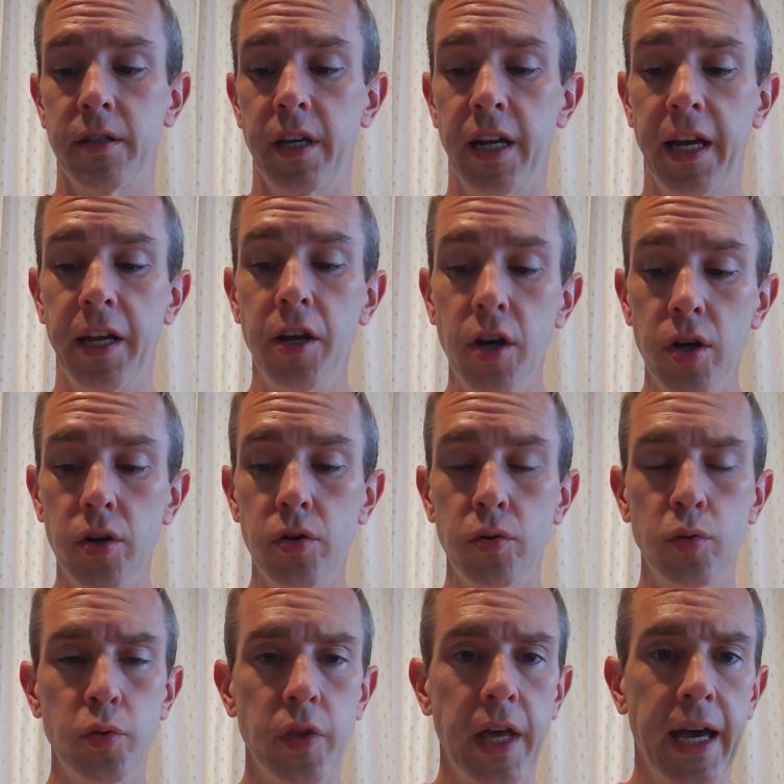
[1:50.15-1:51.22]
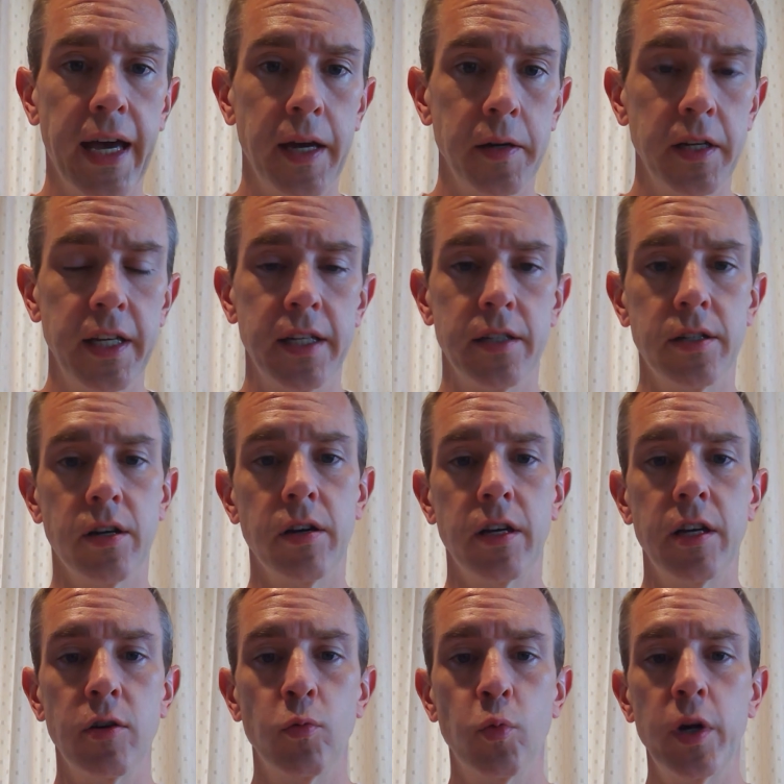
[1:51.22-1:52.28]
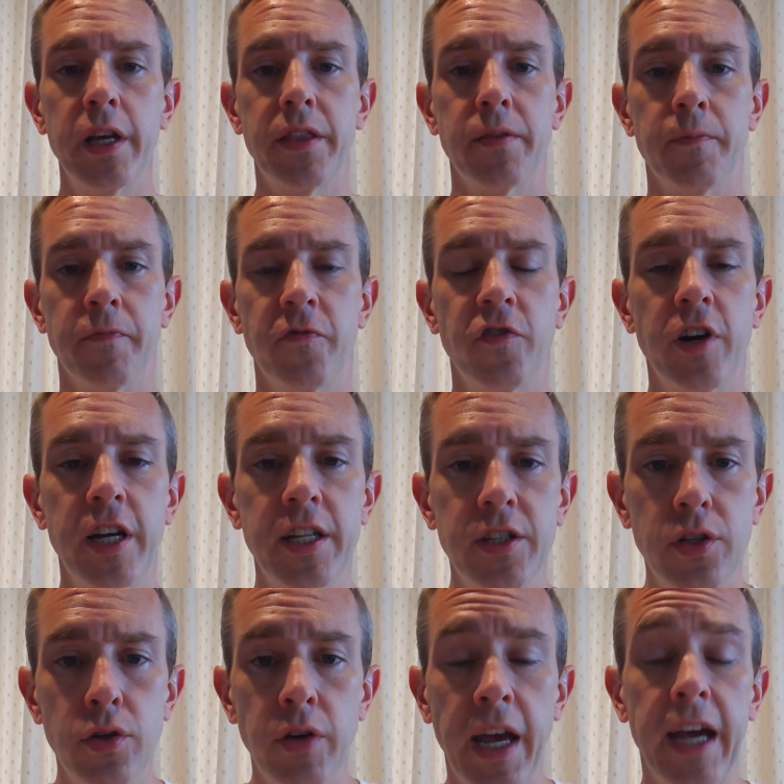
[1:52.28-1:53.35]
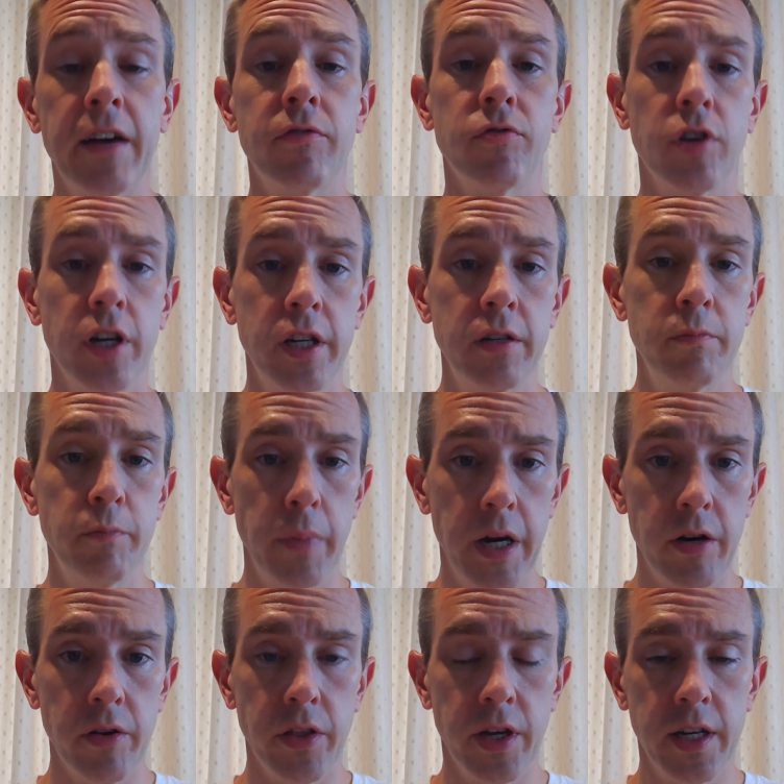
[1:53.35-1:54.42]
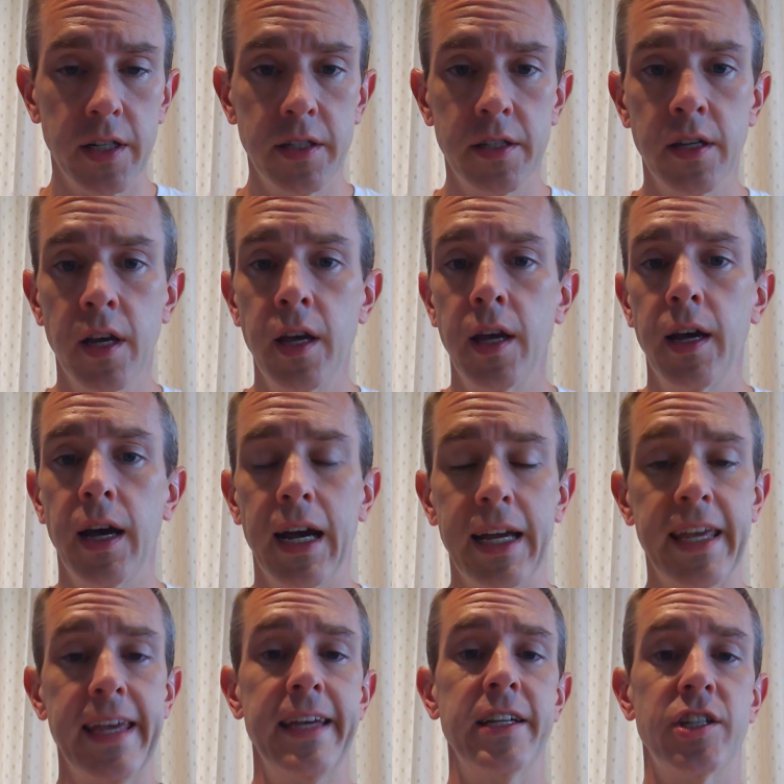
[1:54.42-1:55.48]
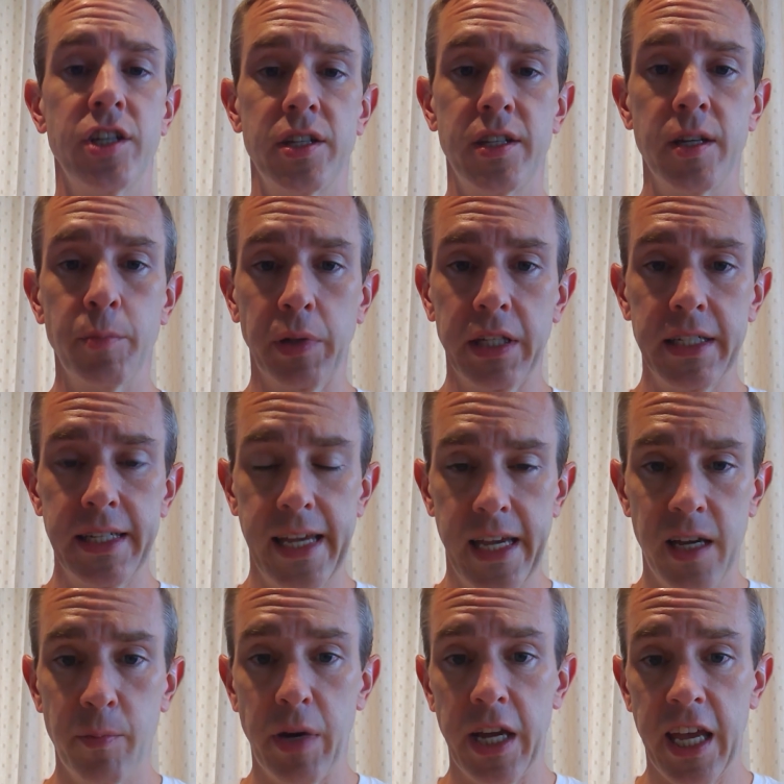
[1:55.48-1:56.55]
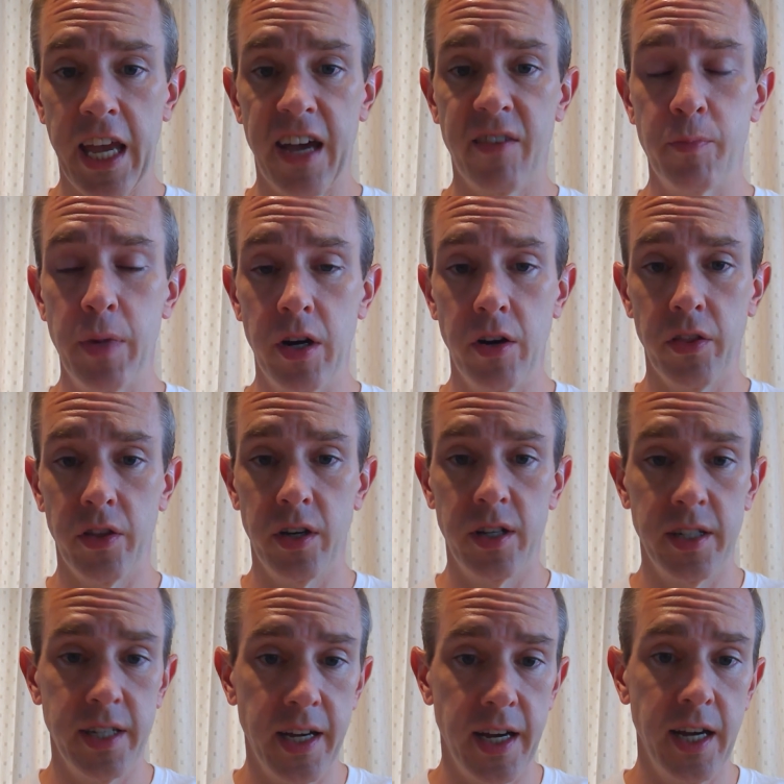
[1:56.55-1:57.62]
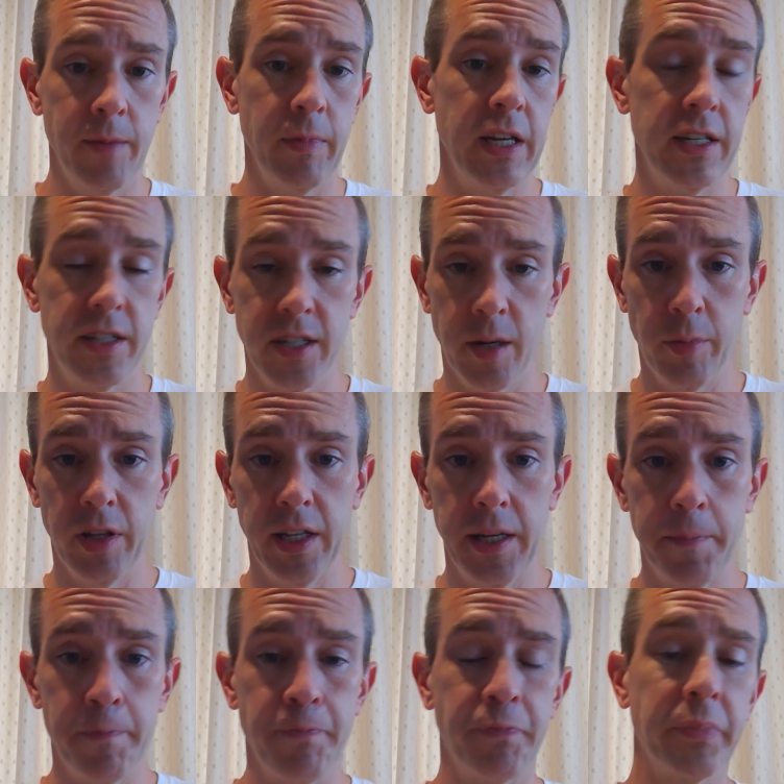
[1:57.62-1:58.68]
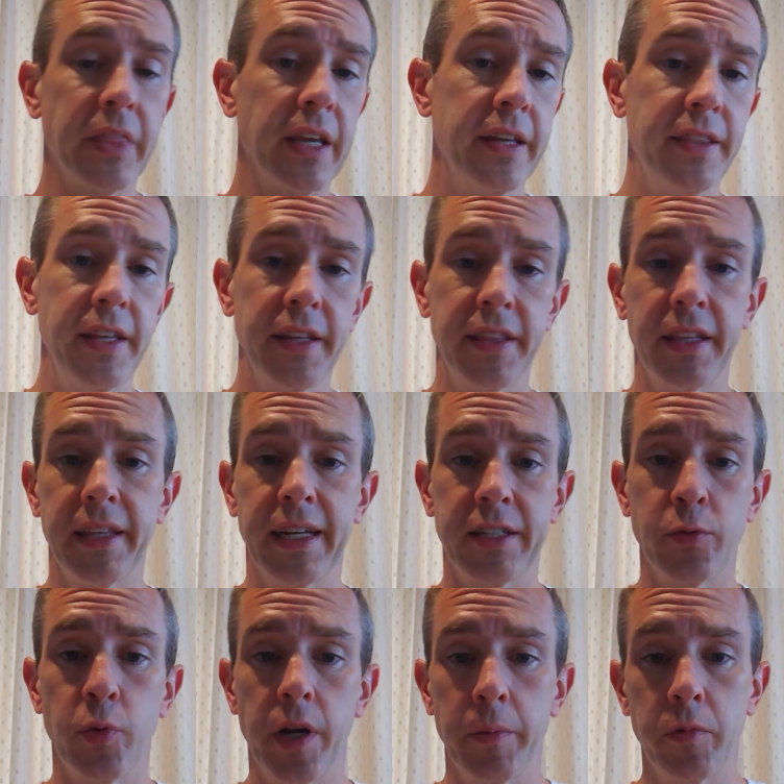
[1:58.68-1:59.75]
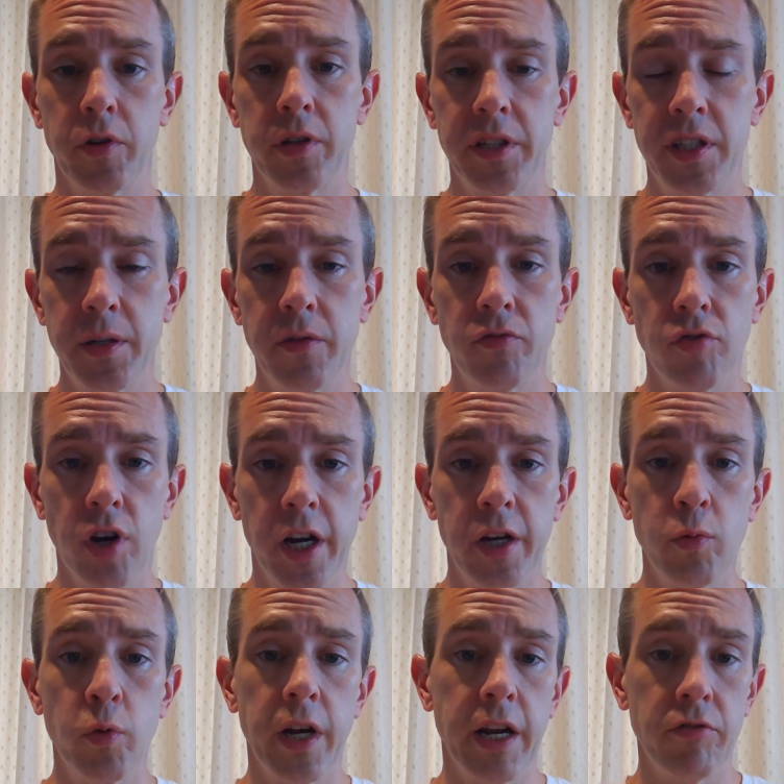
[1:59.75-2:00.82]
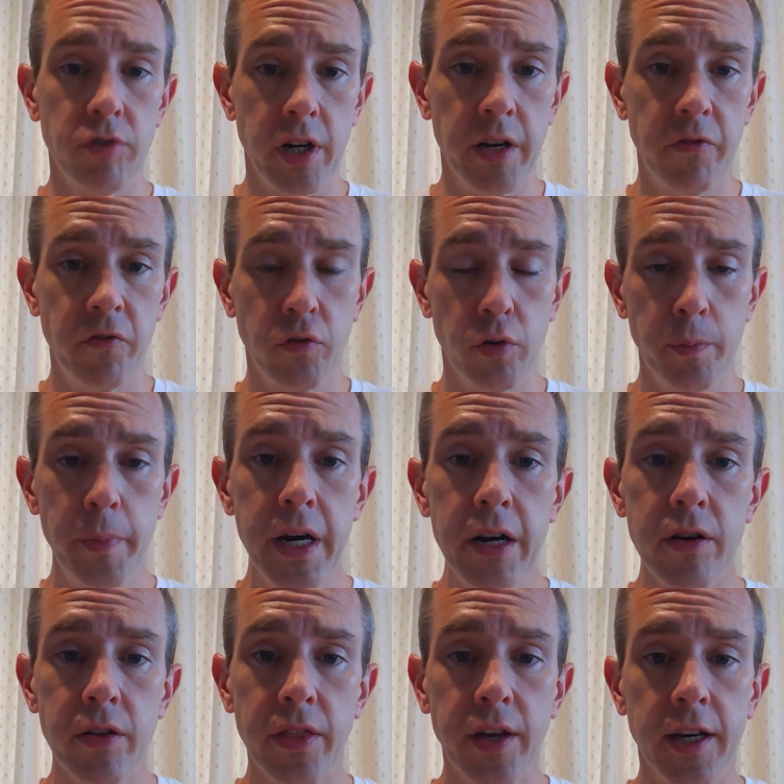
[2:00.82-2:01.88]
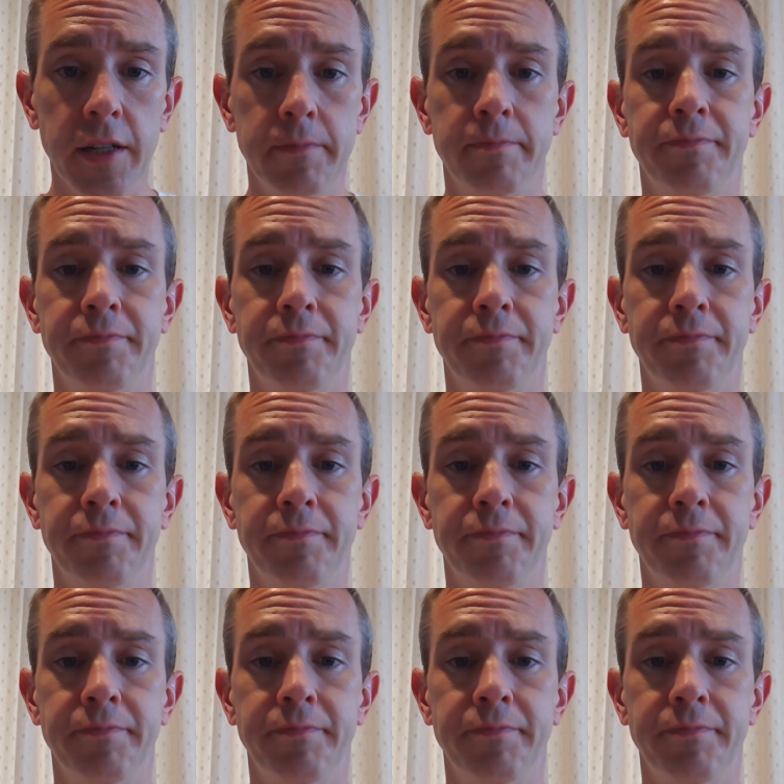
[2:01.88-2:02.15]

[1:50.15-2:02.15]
And I know that in talking with friends who have run marathons, I can't just simply take my half marathon time and double it and think that that's what I'm going to run when I run a full marathon.